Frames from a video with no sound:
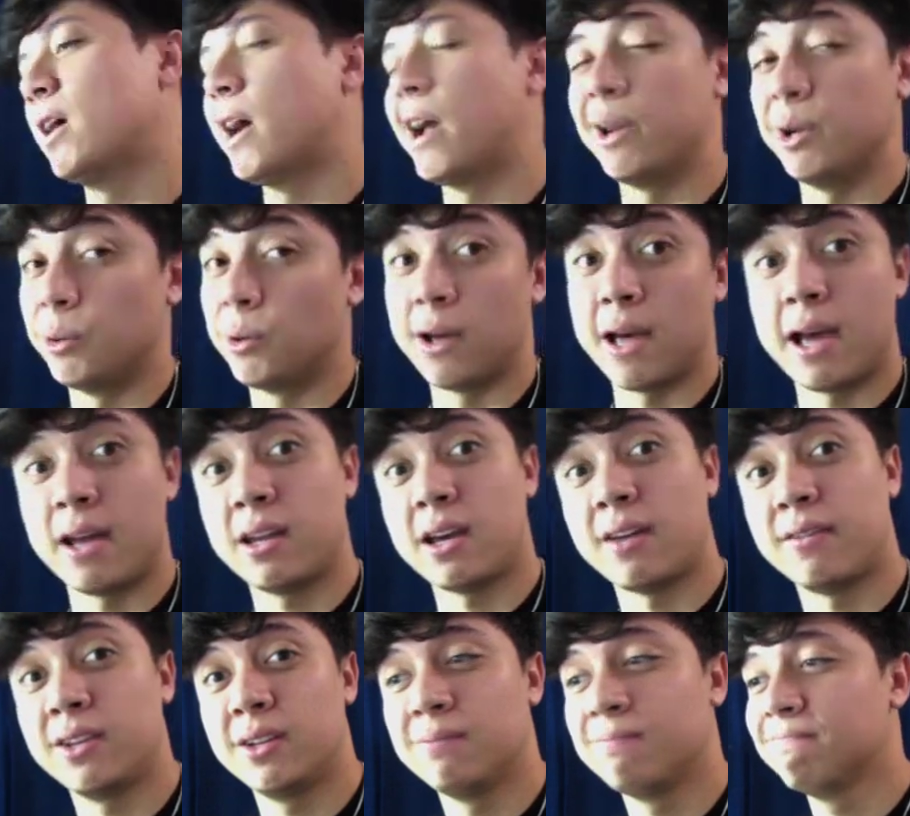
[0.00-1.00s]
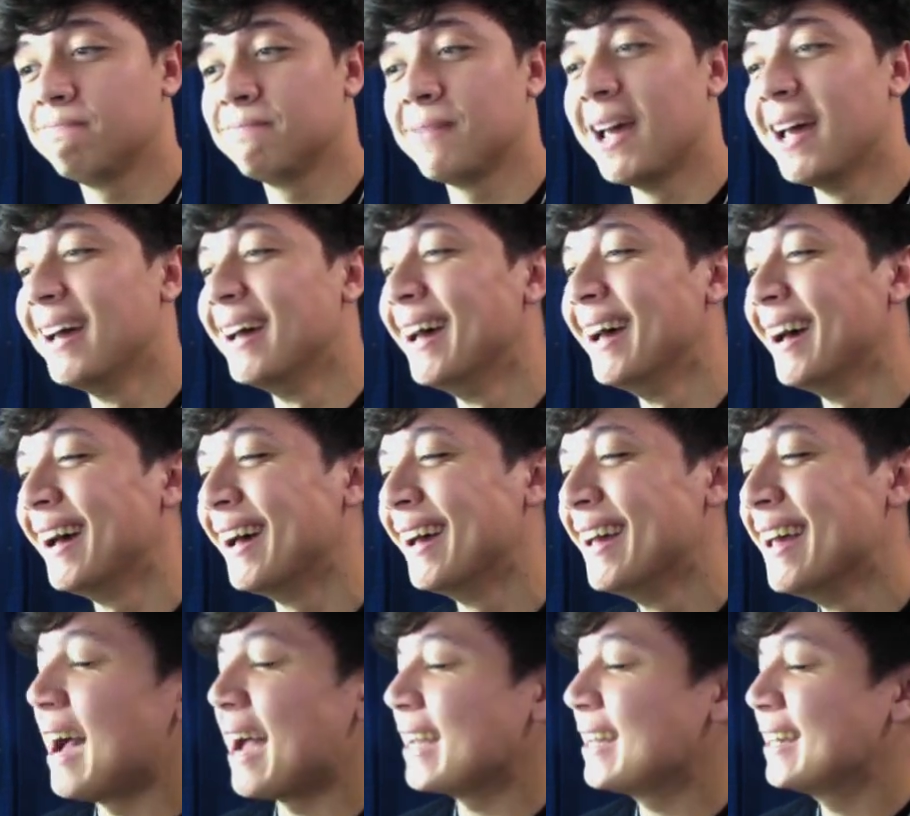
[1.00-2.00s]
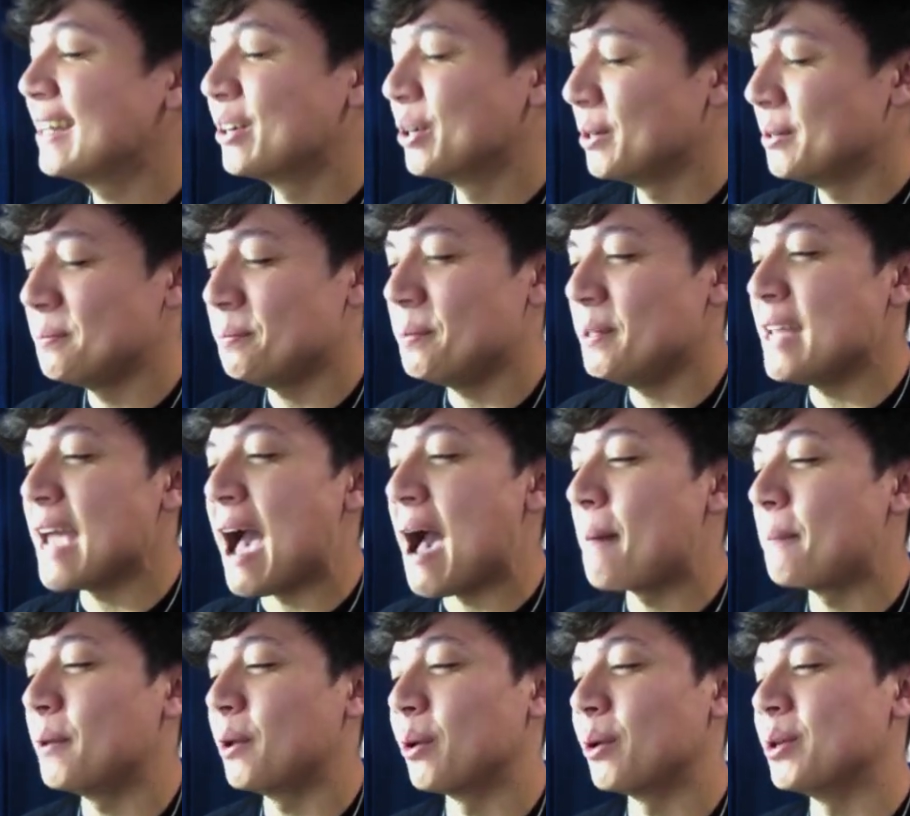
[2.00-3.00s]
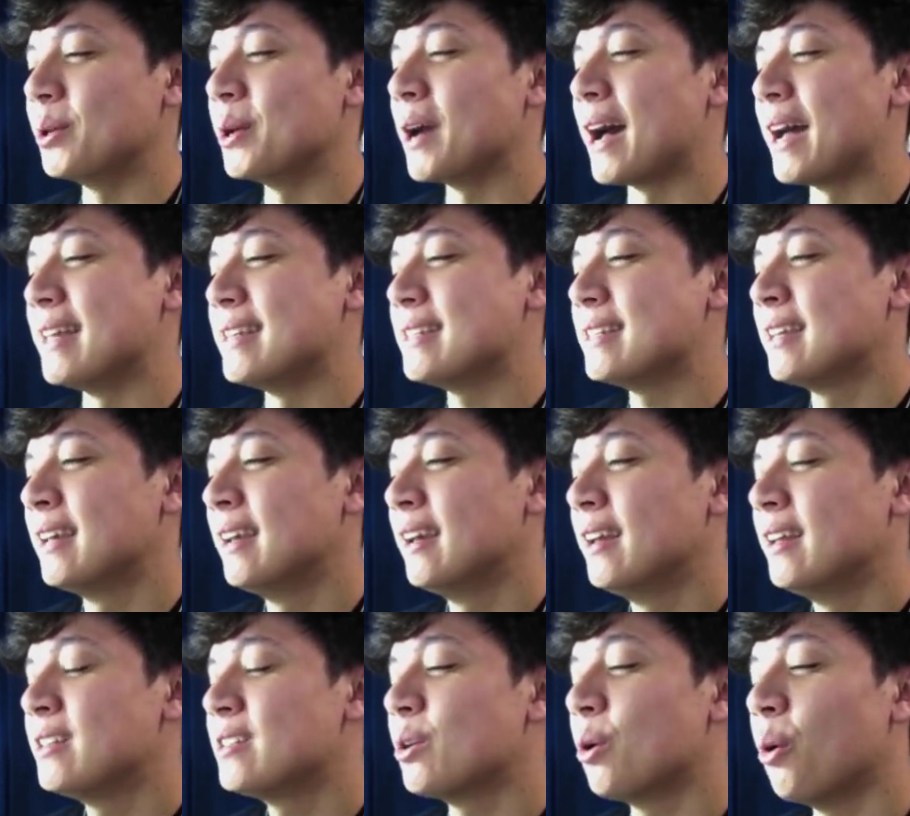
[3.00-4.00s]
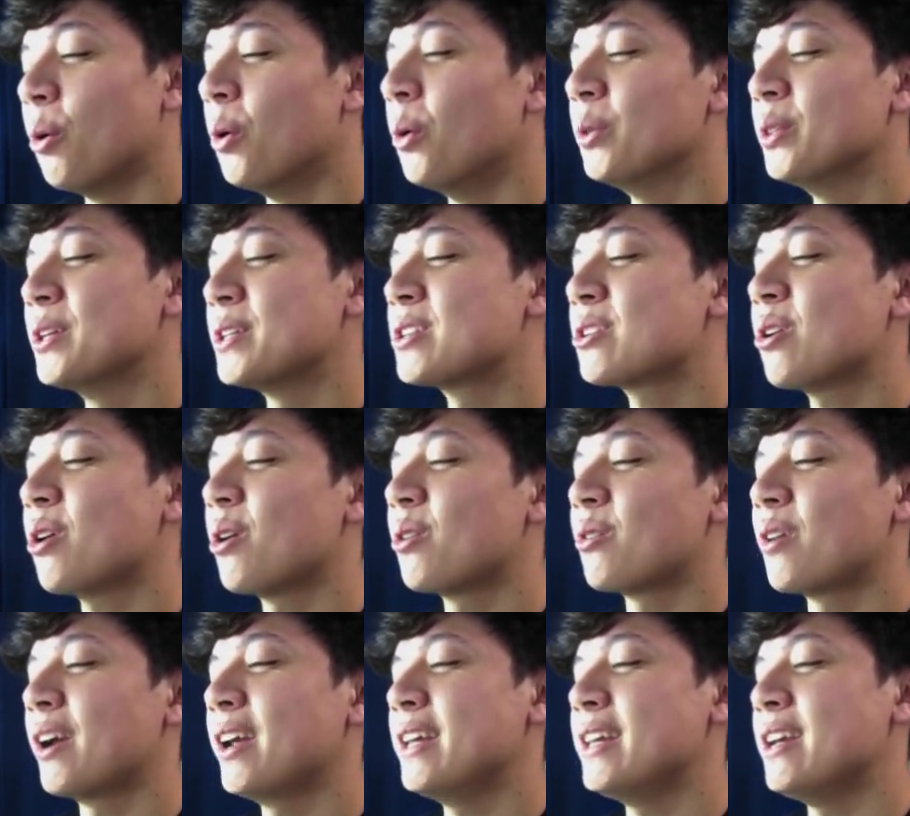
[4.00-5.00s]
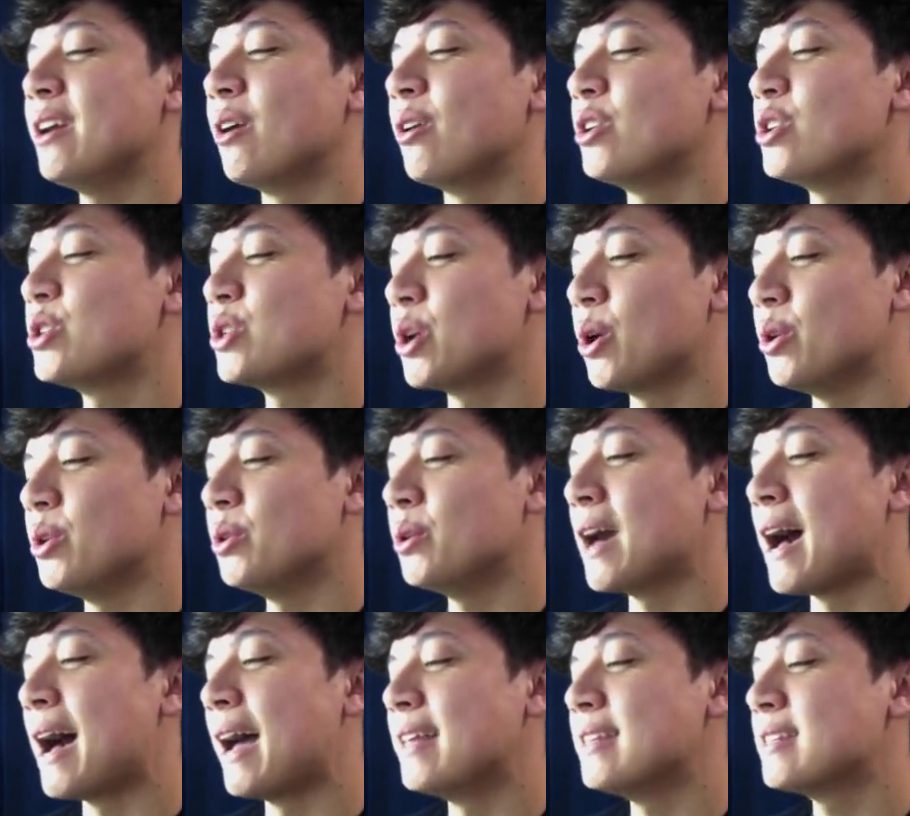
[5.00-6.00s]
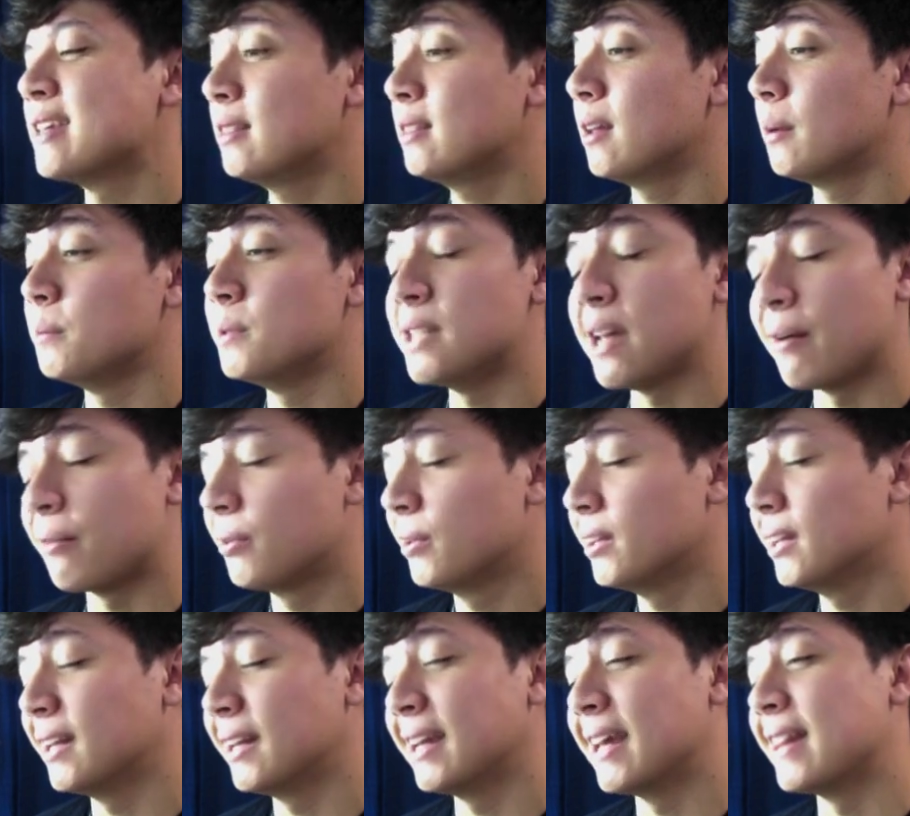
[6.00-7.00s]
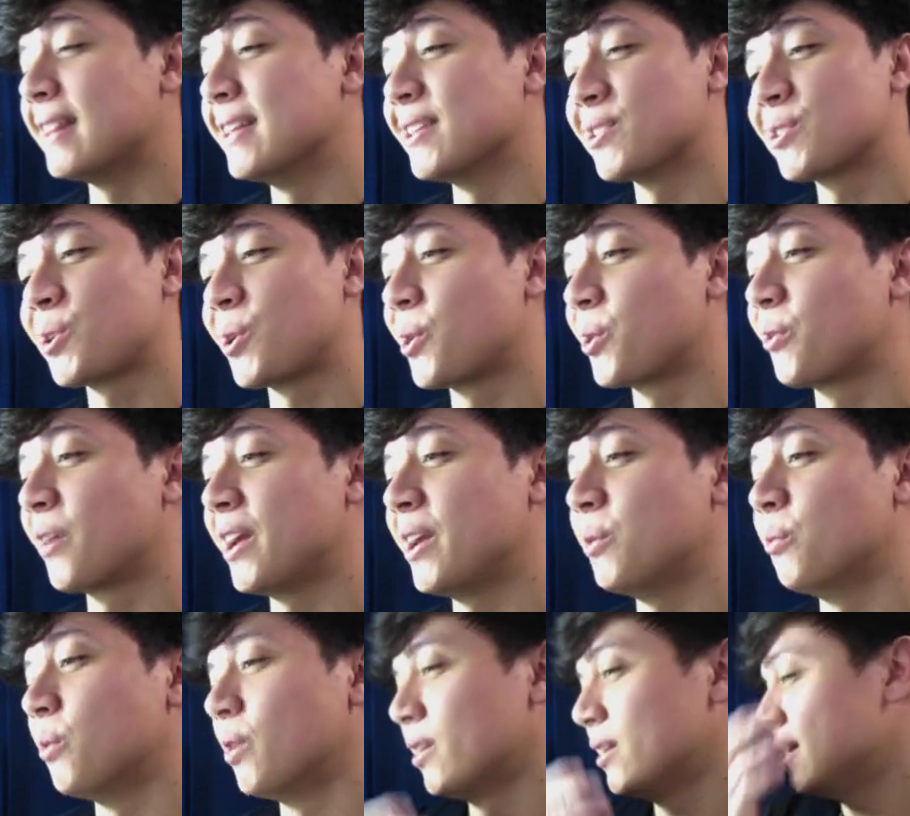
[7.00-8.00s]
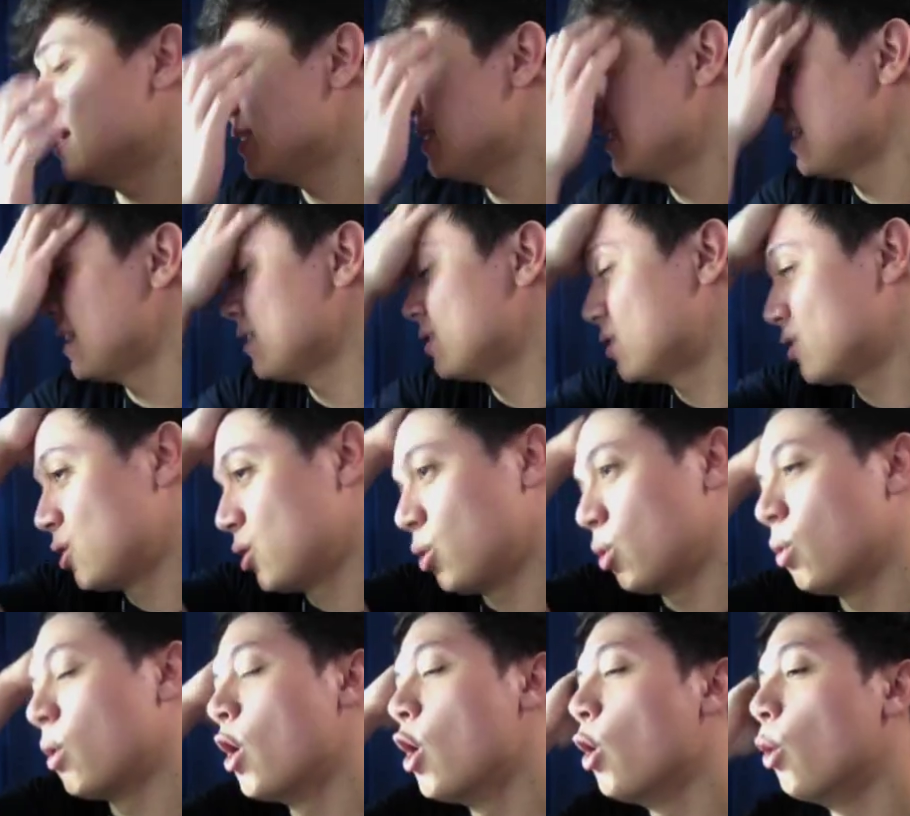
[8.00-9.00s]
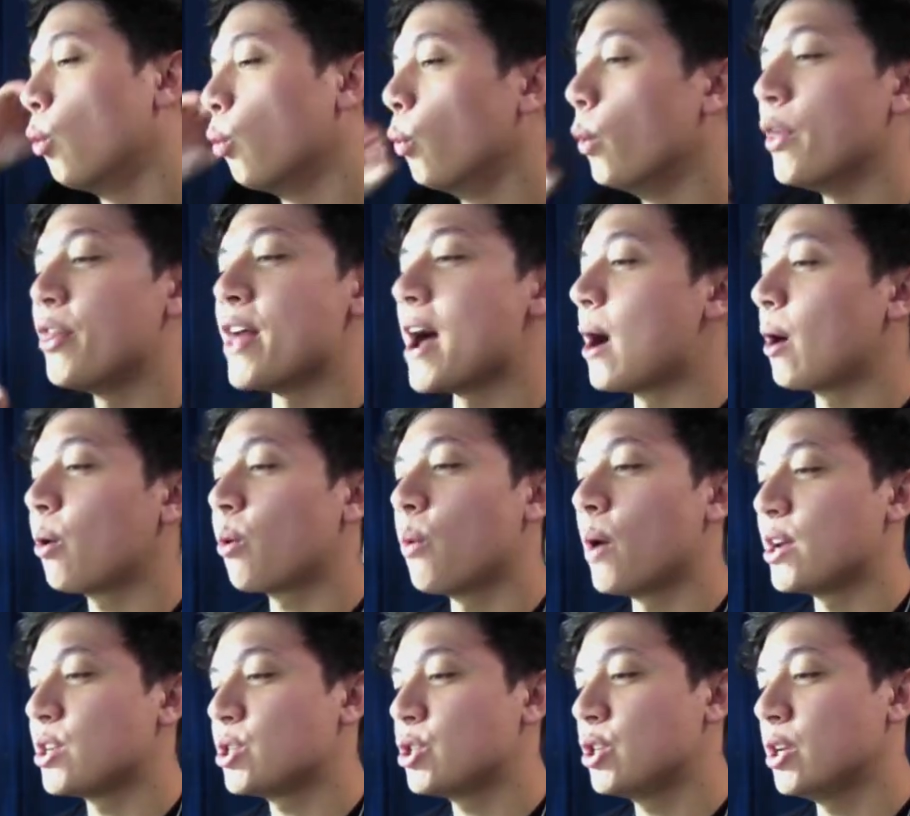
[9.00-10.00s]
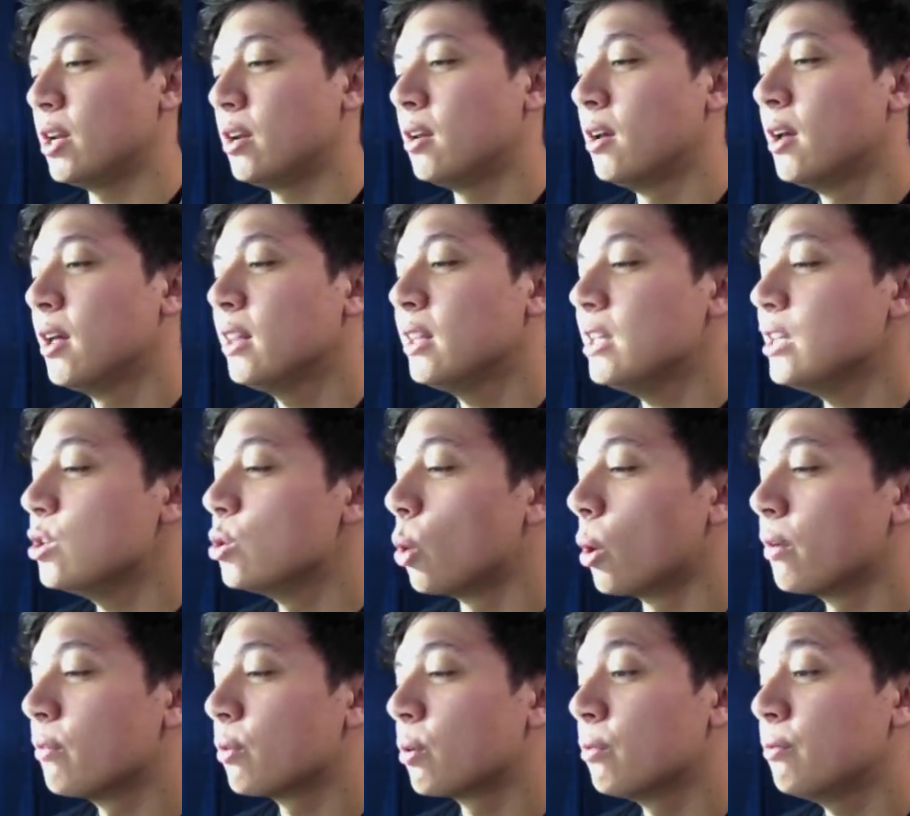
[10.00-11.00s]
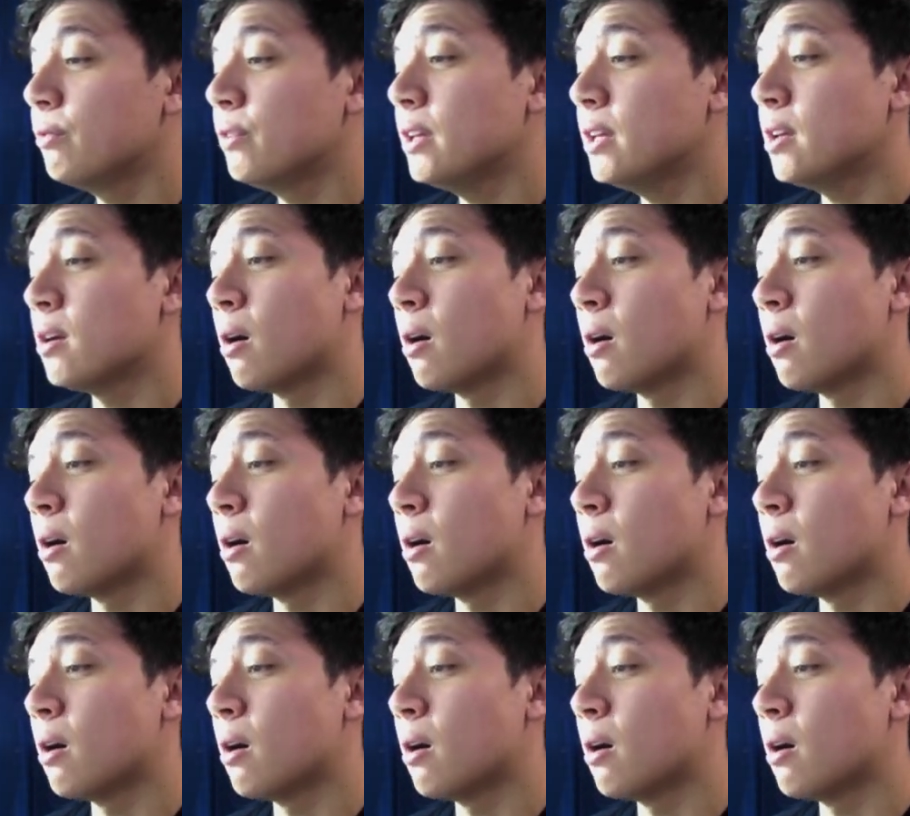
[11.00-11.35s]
I knew I had to have it. I couldn't be happier, you guys, to hold this card right here to show you guys. I'm definitely going to get this card graded one of these days too, without question. The Noivern V,